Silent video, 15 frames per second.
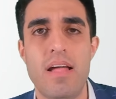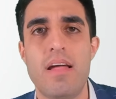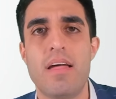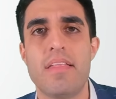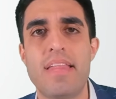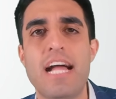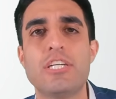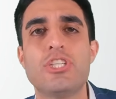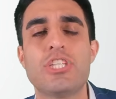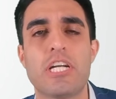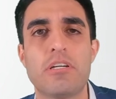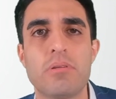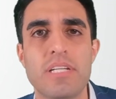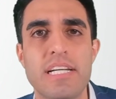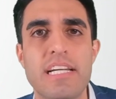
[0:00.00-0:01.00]
That
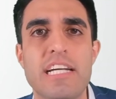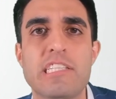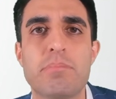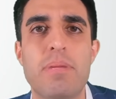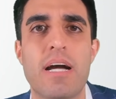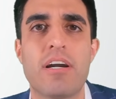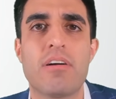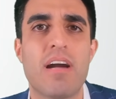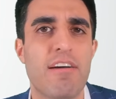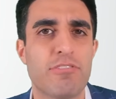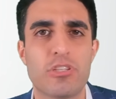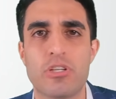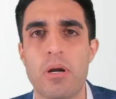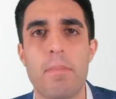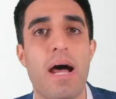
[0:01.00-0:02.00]
generally gets better
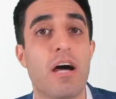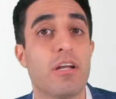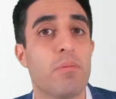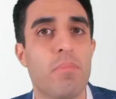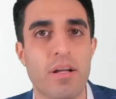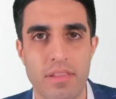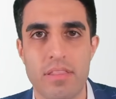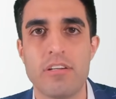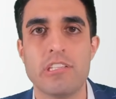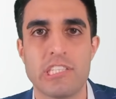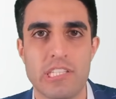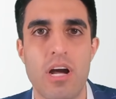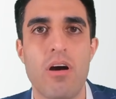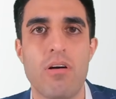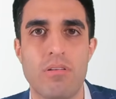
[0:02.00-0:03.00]
after about a month or
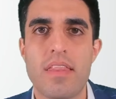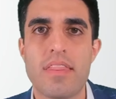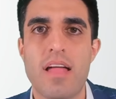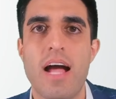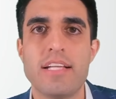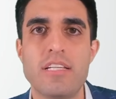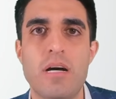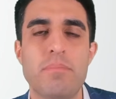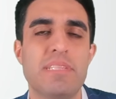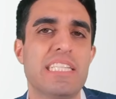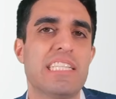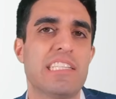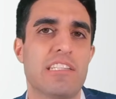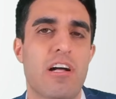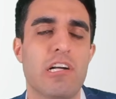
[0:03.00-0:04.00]
so. Thigh
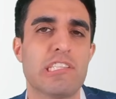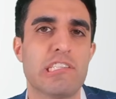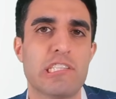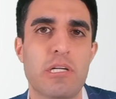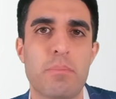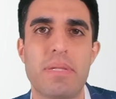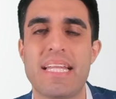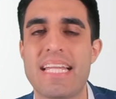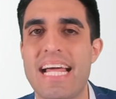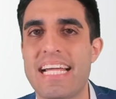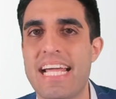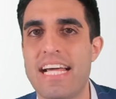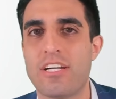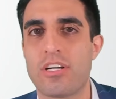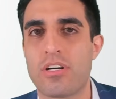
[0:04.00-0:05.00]
numbness is also something that
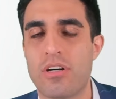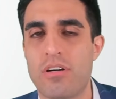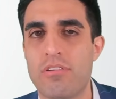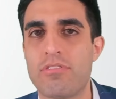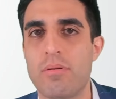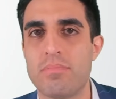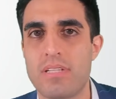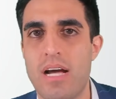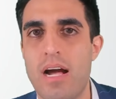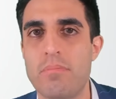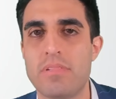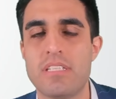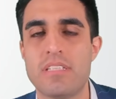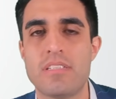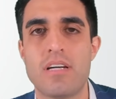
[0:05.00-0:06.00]
can occur from time
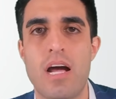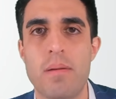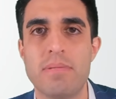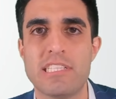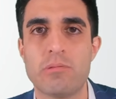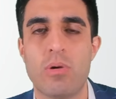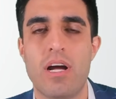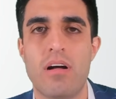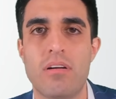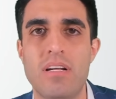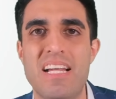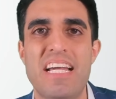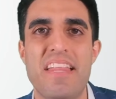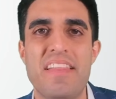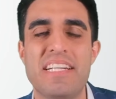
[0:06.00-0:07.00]
to time as well.
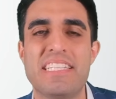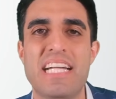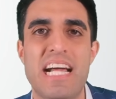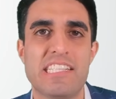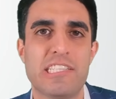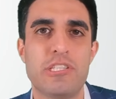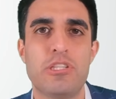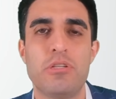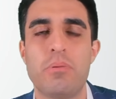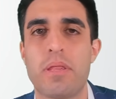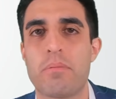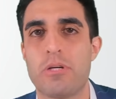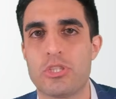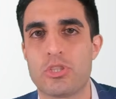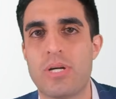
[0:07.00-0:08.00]
This has to do
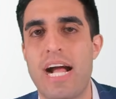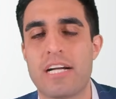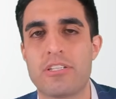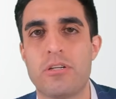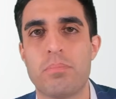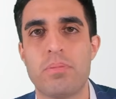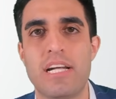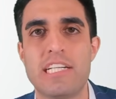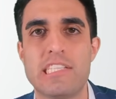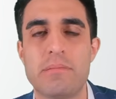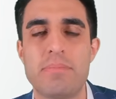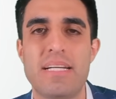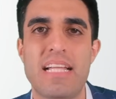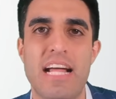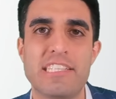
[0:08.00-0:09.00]
with retractor
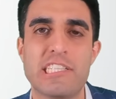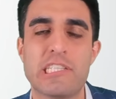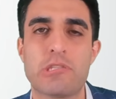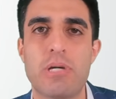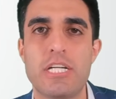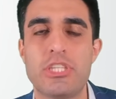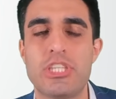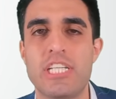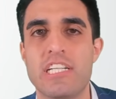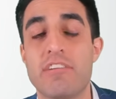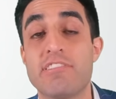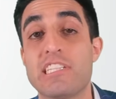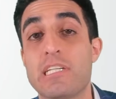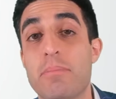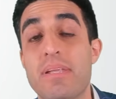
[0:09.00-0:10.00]
placement and stretching of
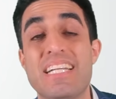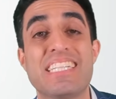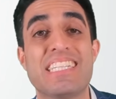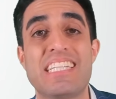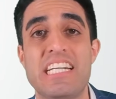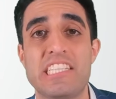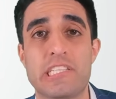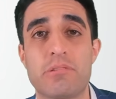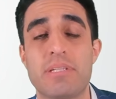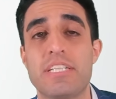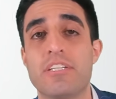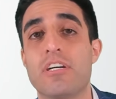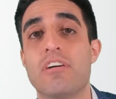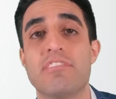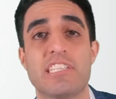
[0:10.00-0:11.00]
some of the sensory
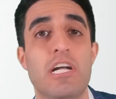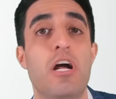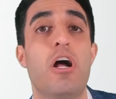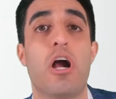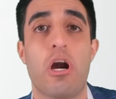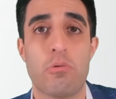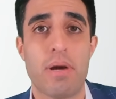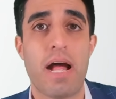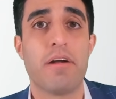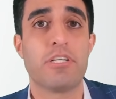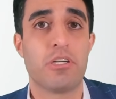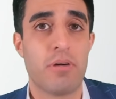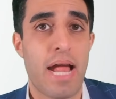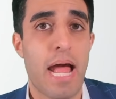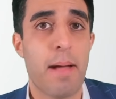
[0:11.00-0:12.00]
nerves around
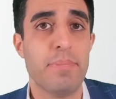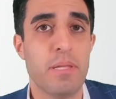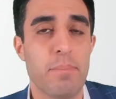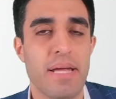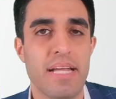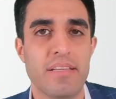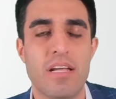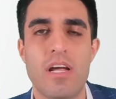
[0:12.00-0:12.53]
your abdomen.